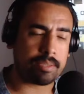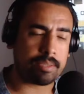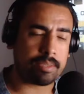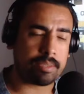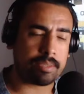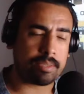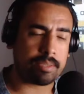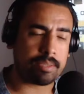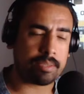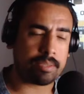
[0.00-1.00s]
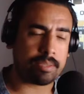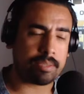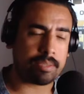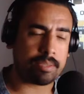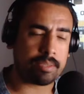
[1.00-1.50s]
is still
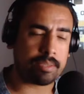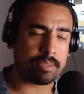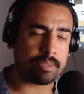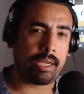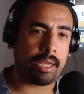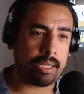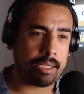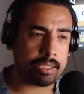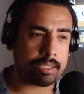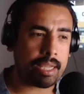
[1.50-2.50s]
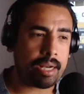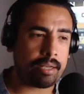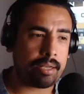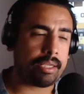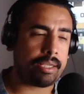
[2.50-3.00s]
steadily winning and he is
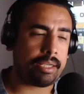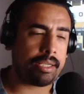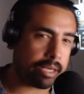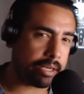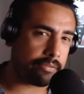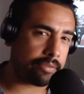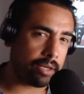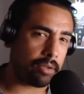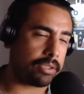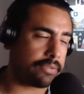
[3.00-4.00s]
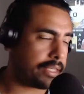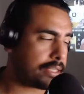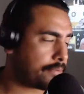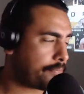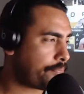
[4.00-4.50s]
steadily effective in all these fights.